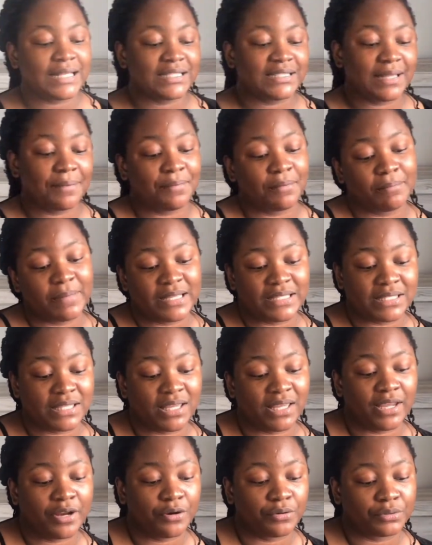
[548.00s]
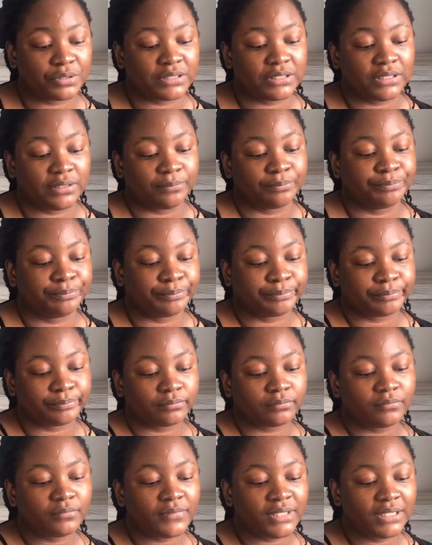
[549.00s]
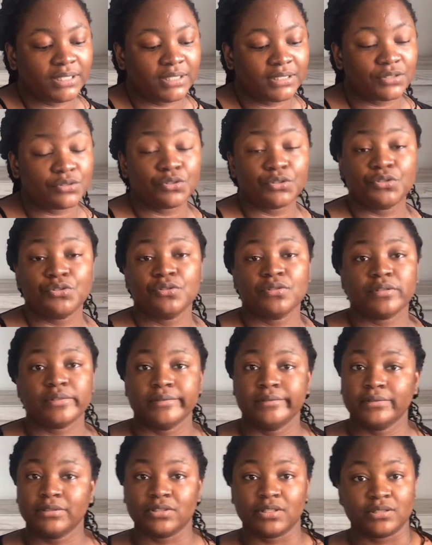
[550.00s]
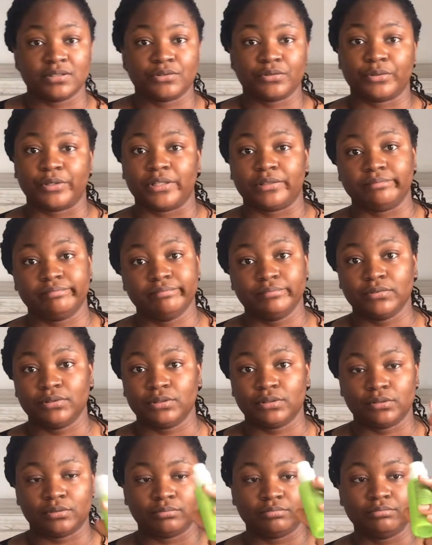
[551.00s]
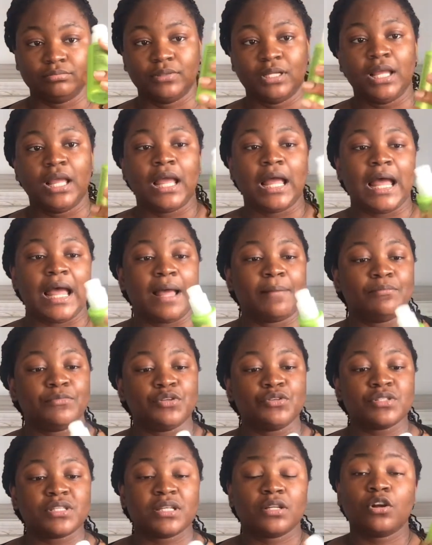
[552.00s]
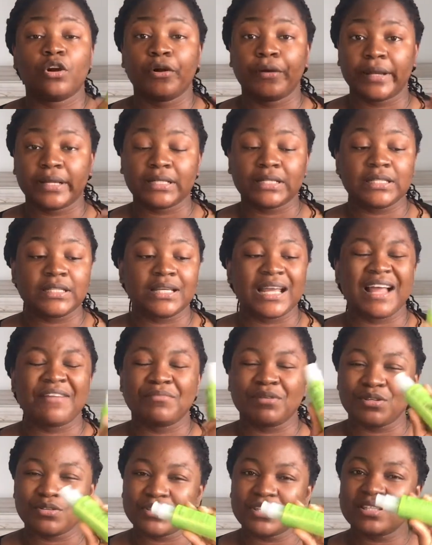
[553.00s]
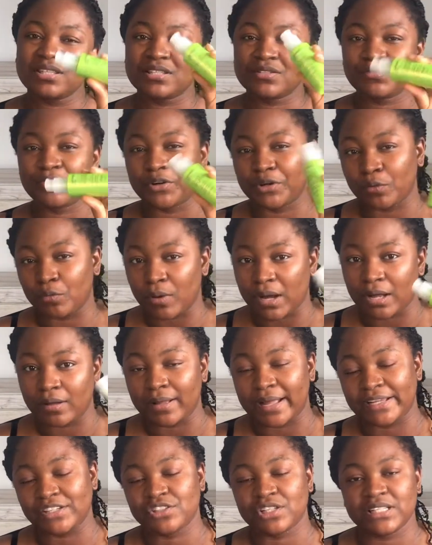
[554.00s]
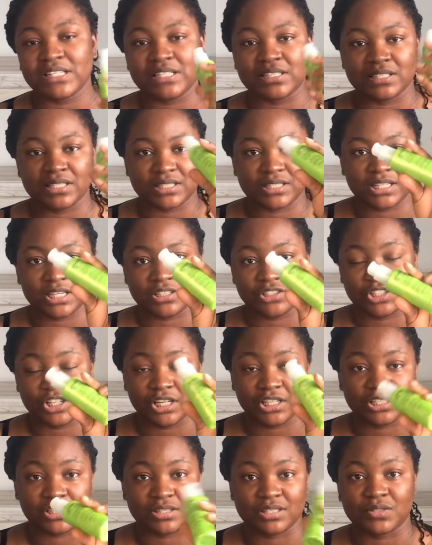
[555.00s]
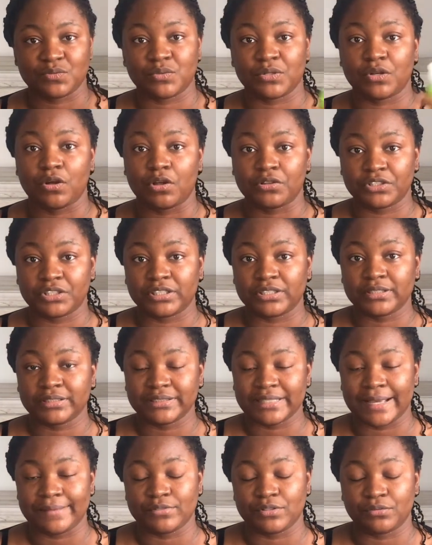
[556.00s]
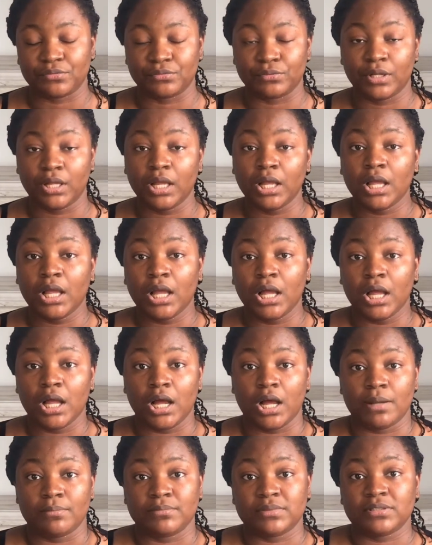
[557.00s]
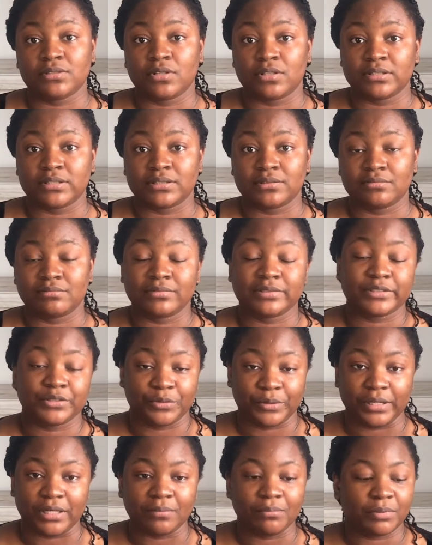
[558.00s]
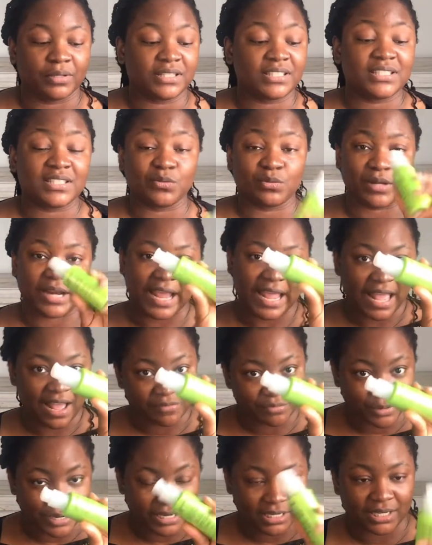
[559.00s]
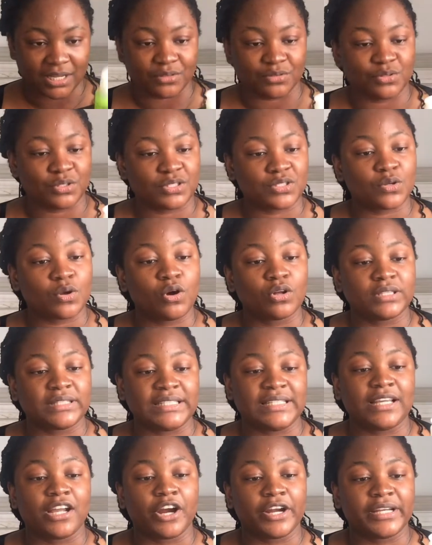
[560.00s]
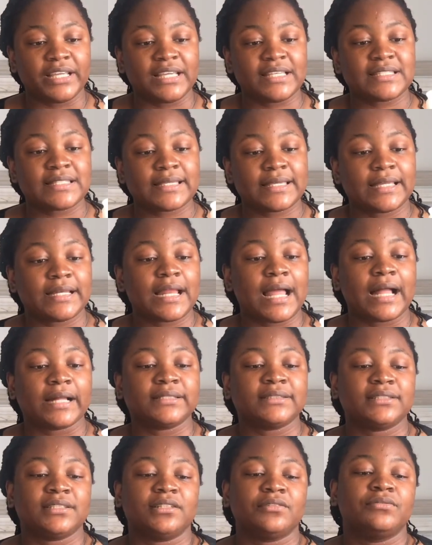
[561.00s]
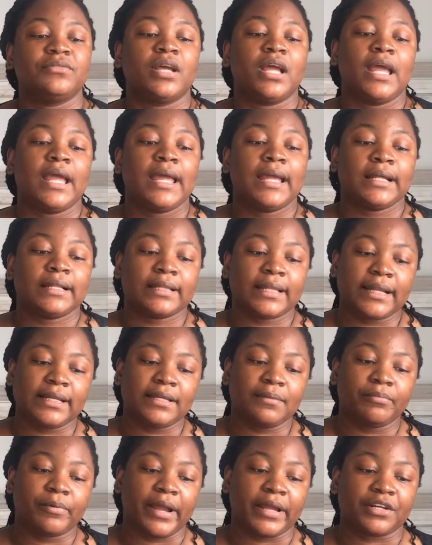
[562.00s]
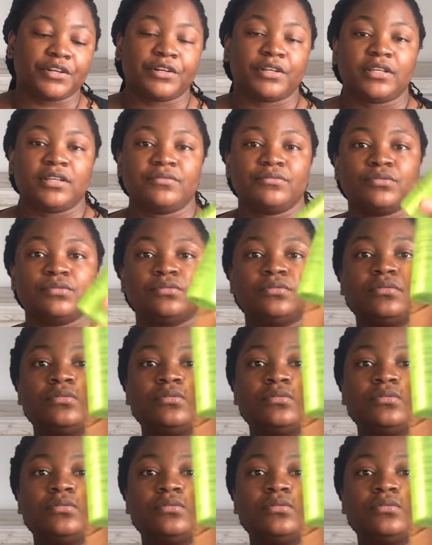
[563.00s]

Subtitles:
step in my skincare routine is to use sunscreen. So I've been using this for a while. I usually interchange this with other types of sunscreen, but this is what I have right now. So it's called the Garnier Skin Active Clearly Brighter Even